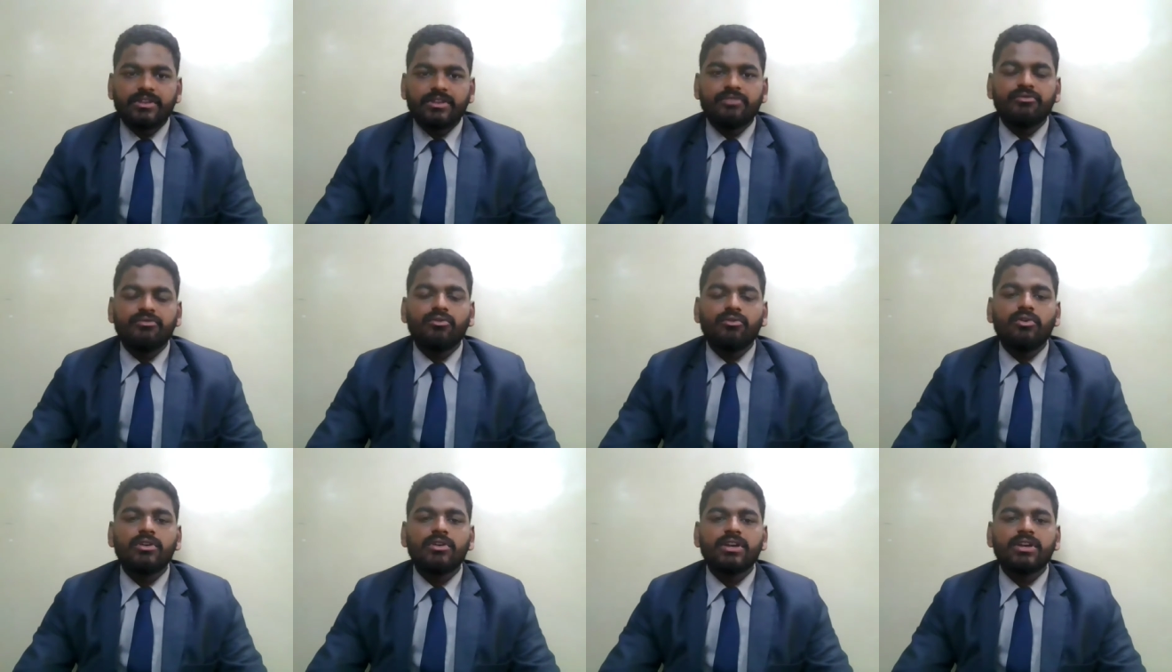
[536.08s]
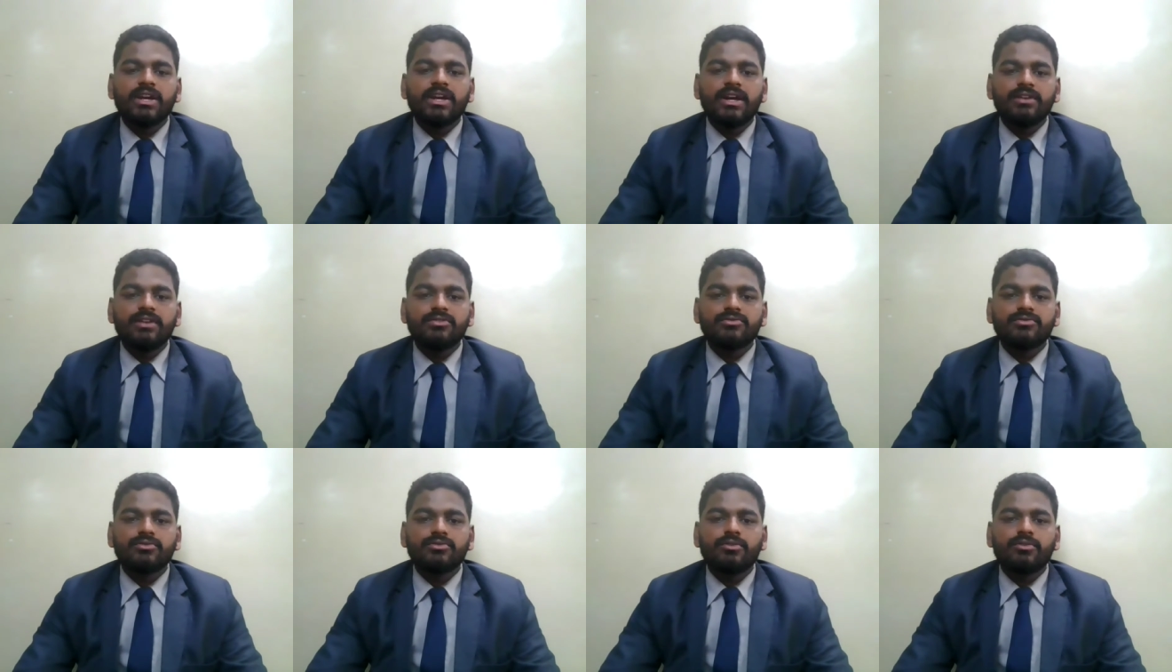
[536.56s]
The
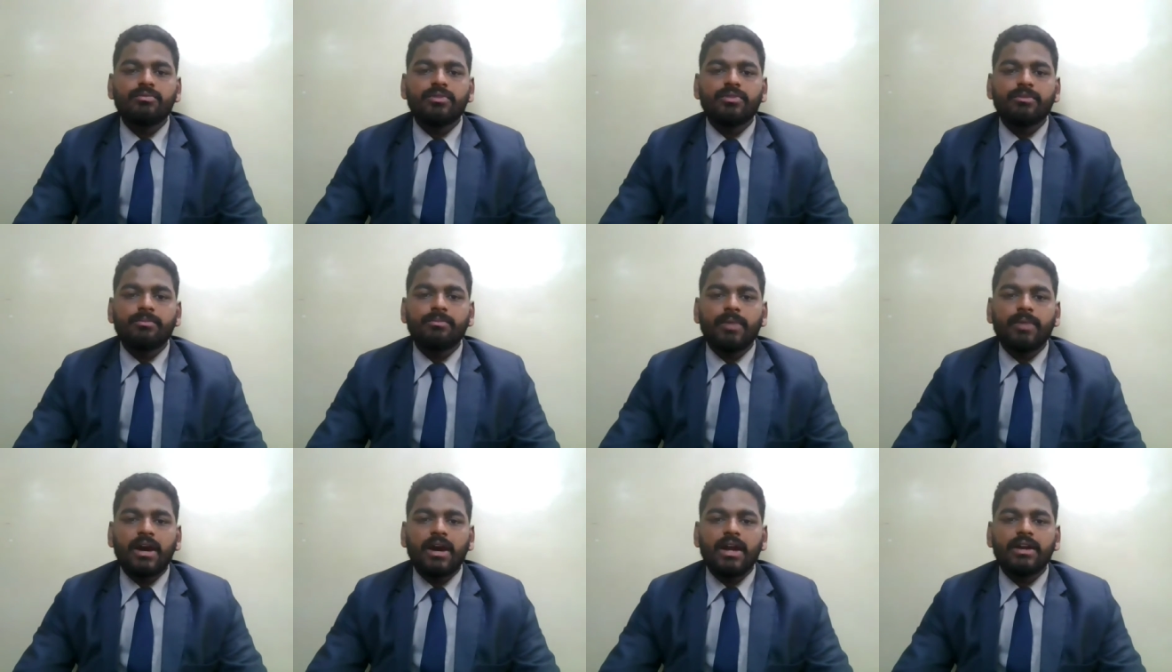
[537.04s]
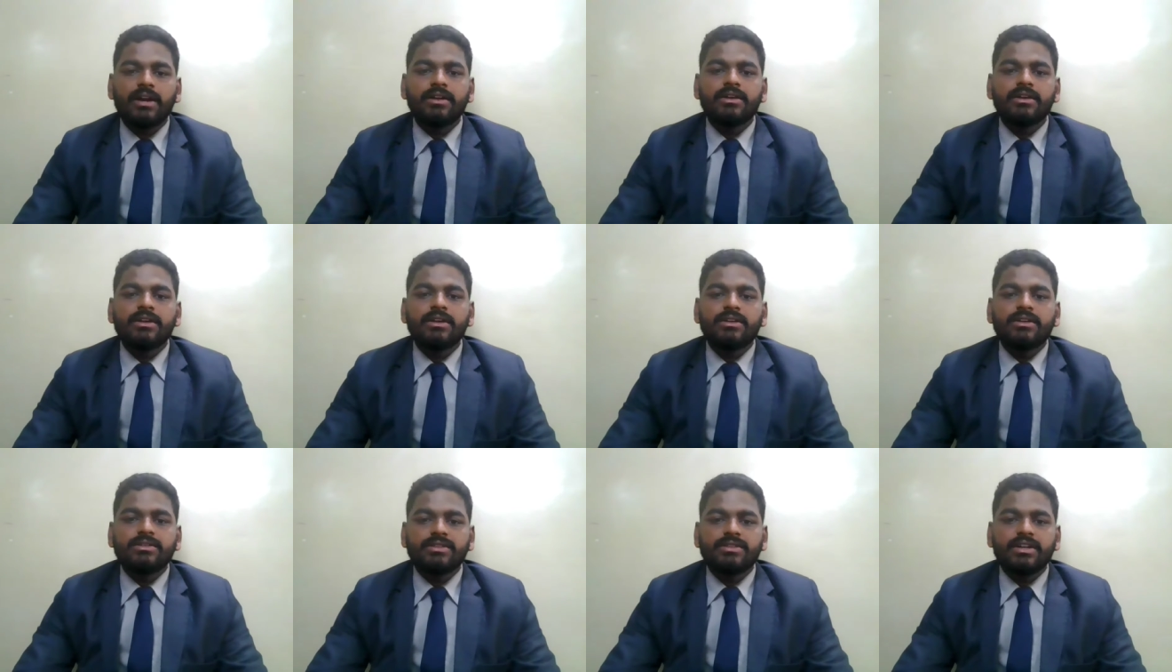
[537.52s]
forecast so prepared
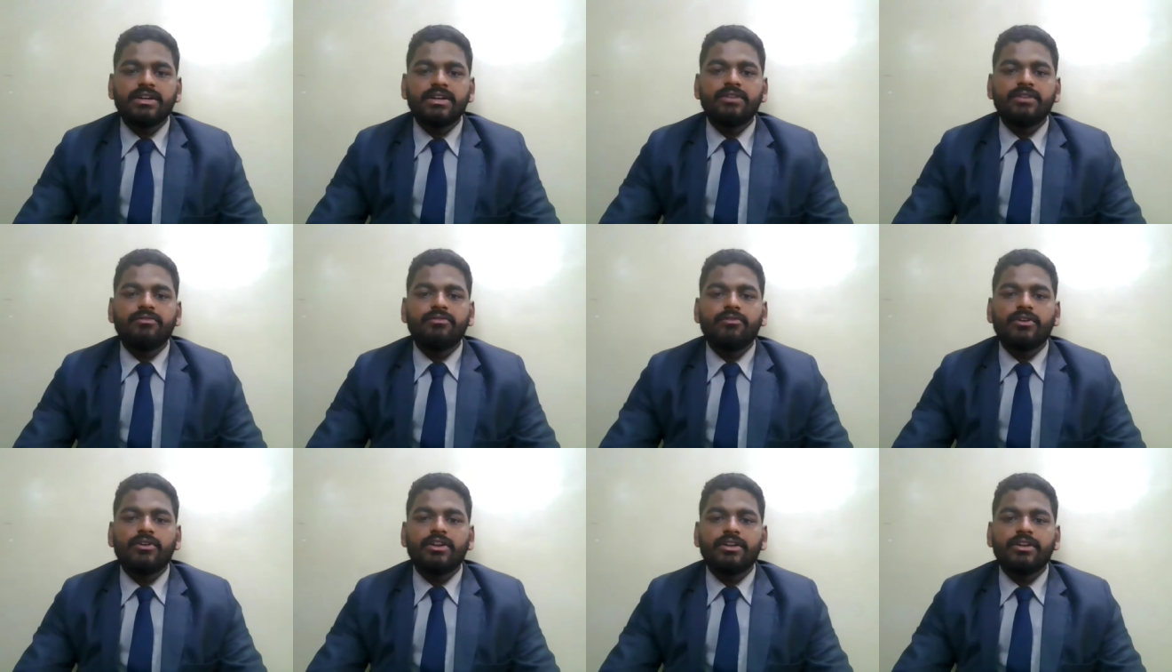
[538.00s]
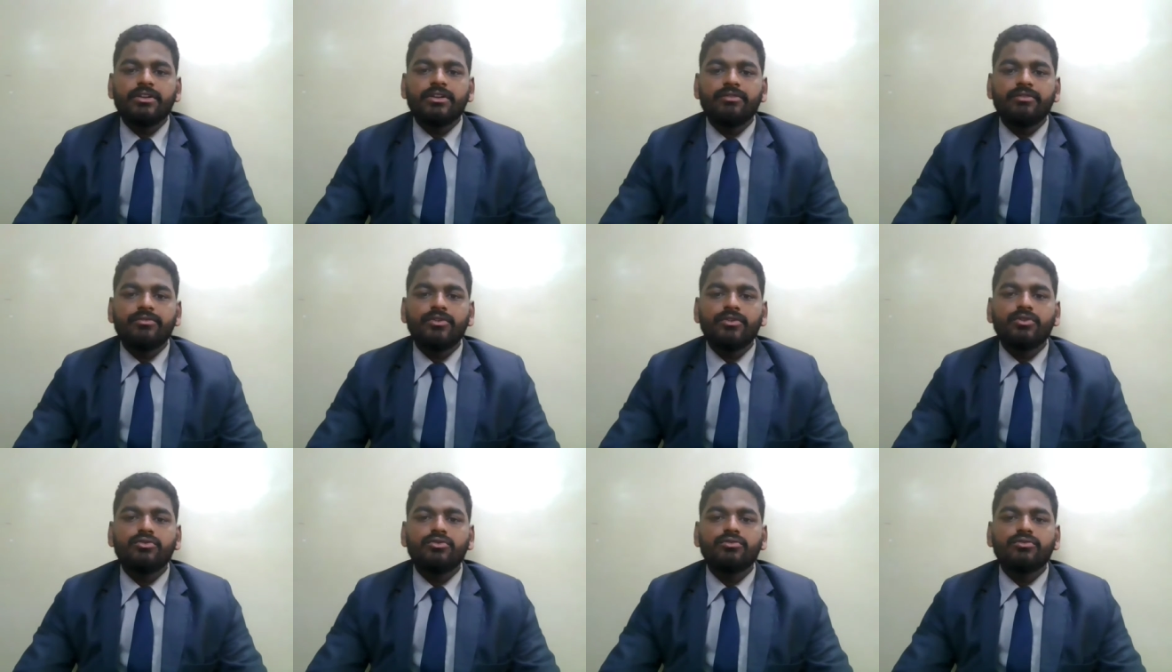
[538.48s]
sent for a
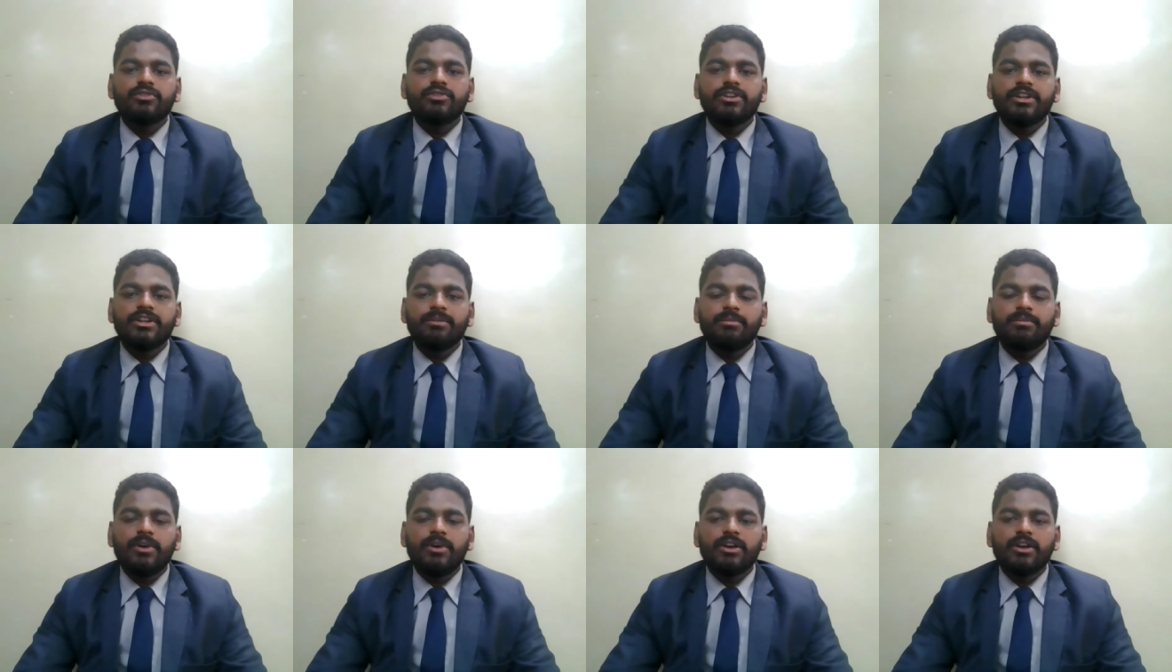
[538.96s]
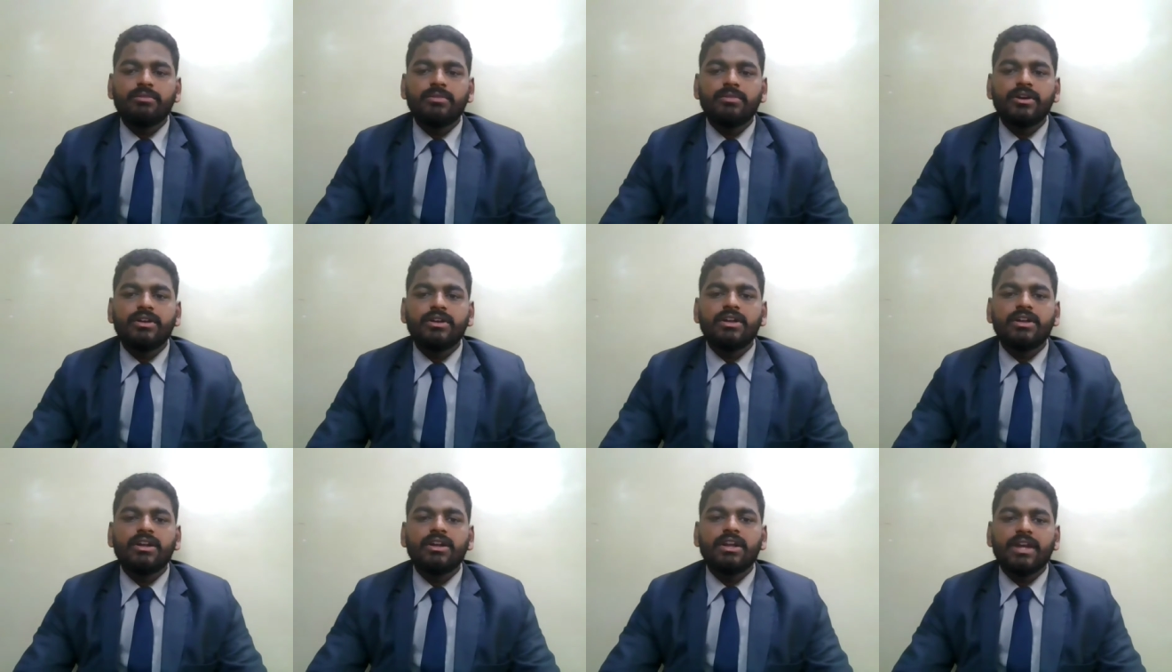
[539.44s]
review to the
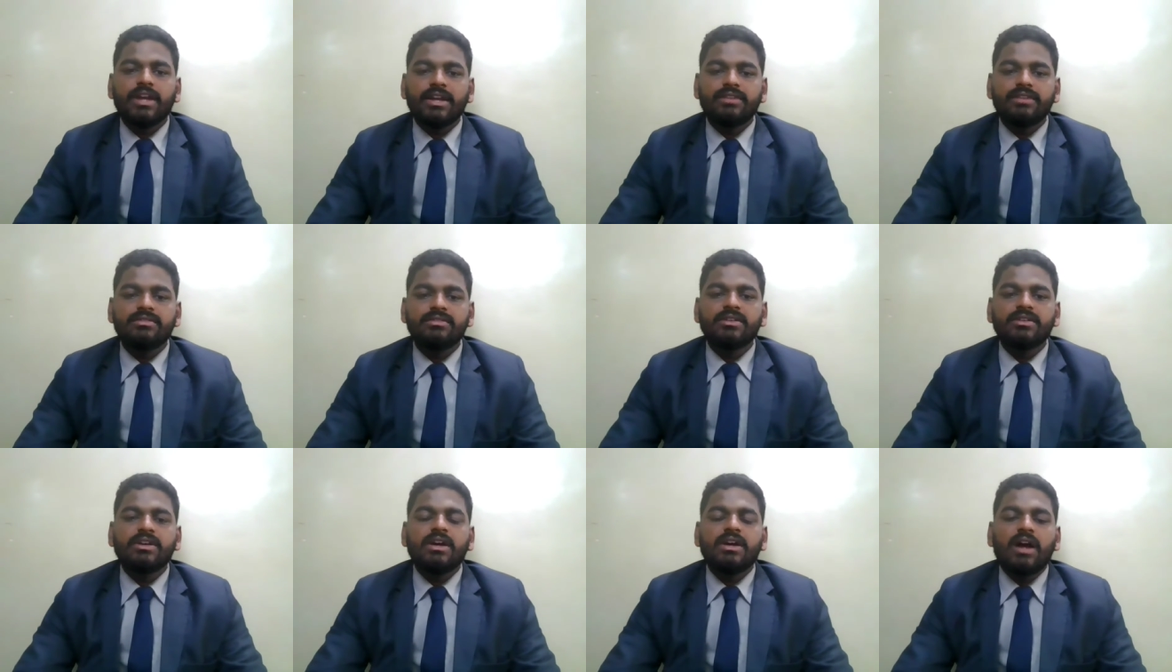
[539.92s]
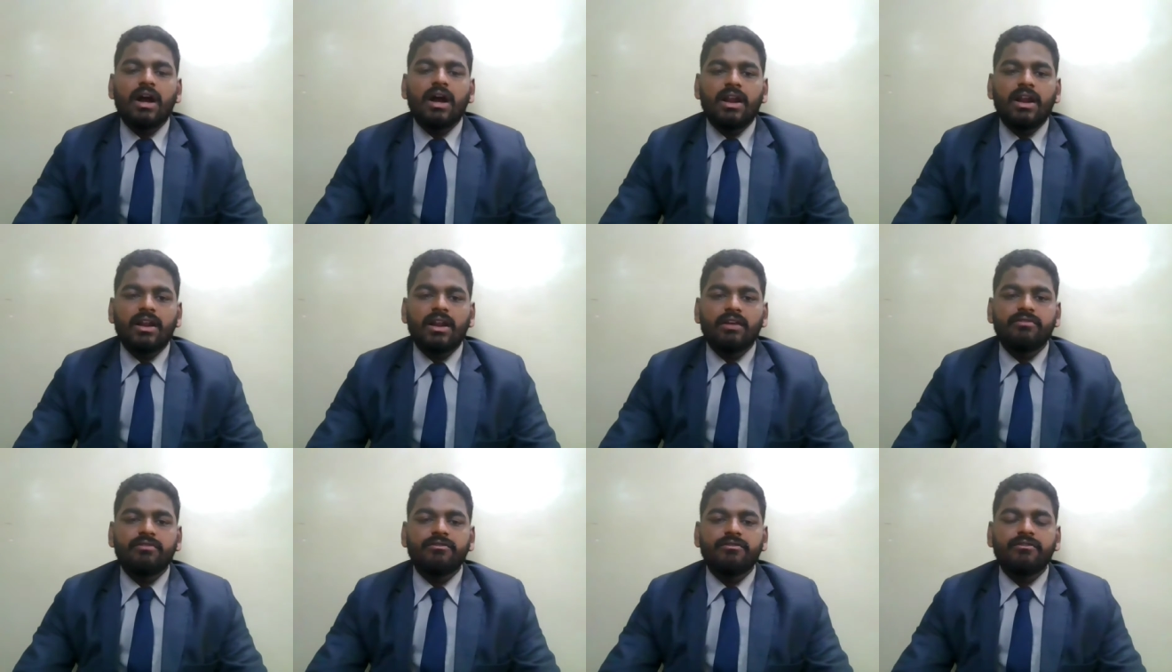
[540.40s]
departmental heads
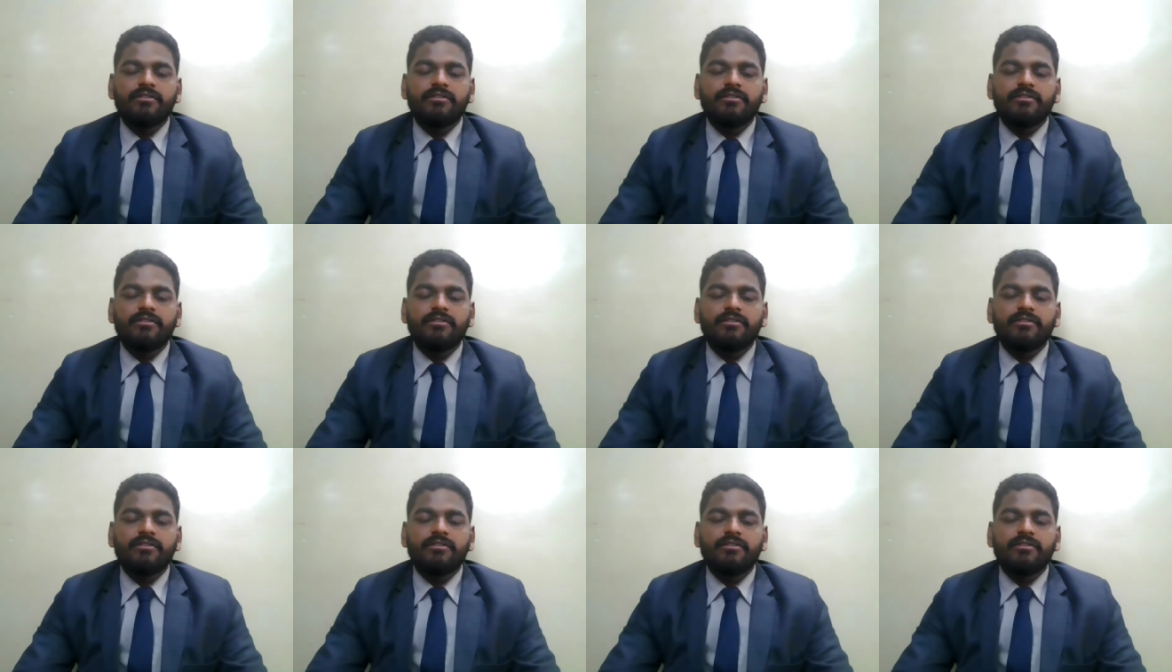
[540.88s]
and